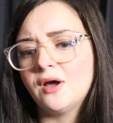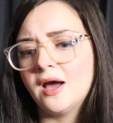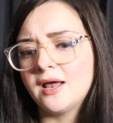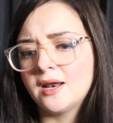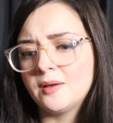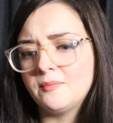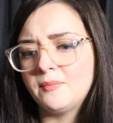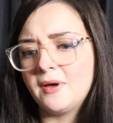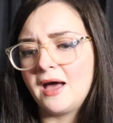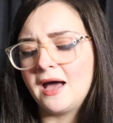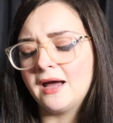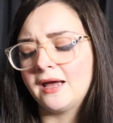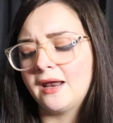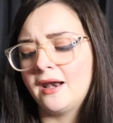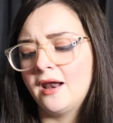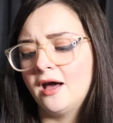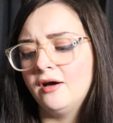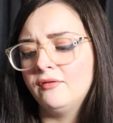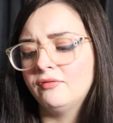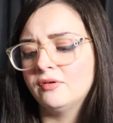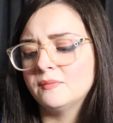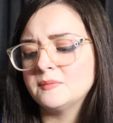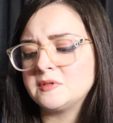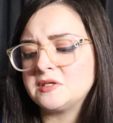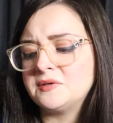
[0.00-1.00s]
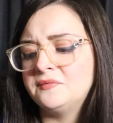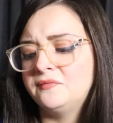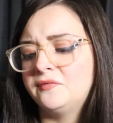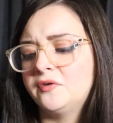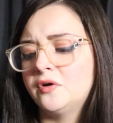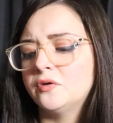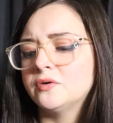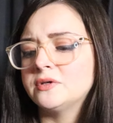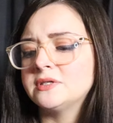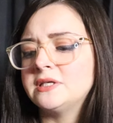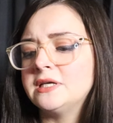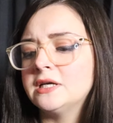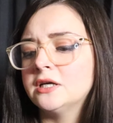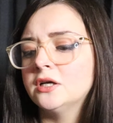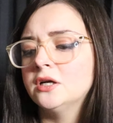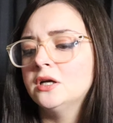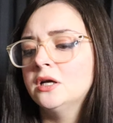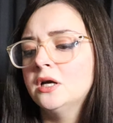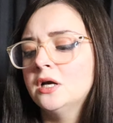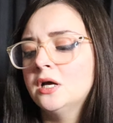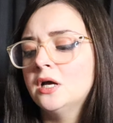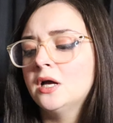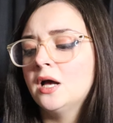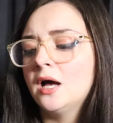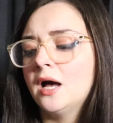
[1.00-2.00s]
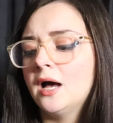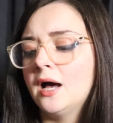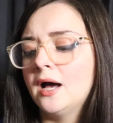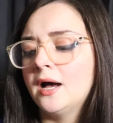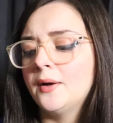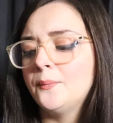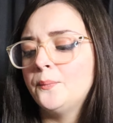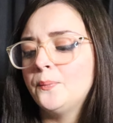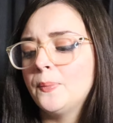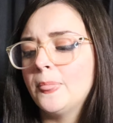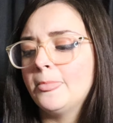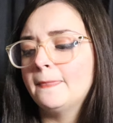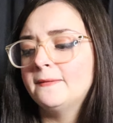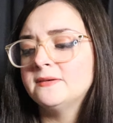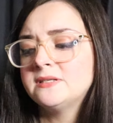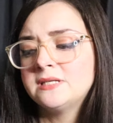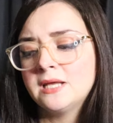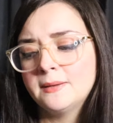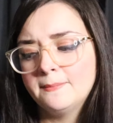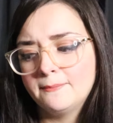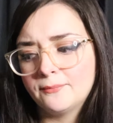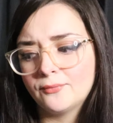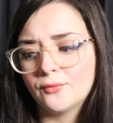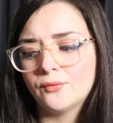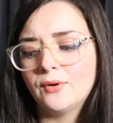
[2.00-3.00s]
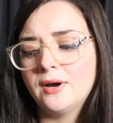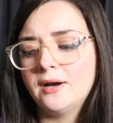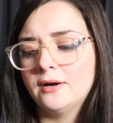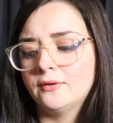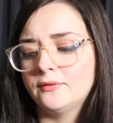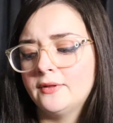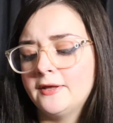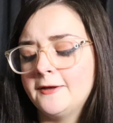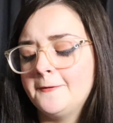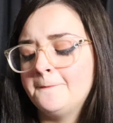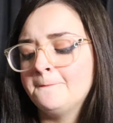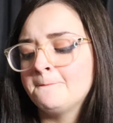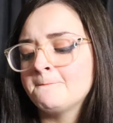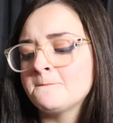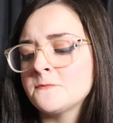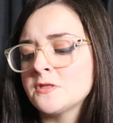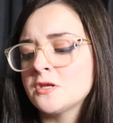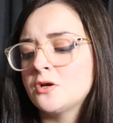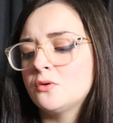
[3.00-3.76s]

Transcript: you kind of backing up from some folks here um, temporarily.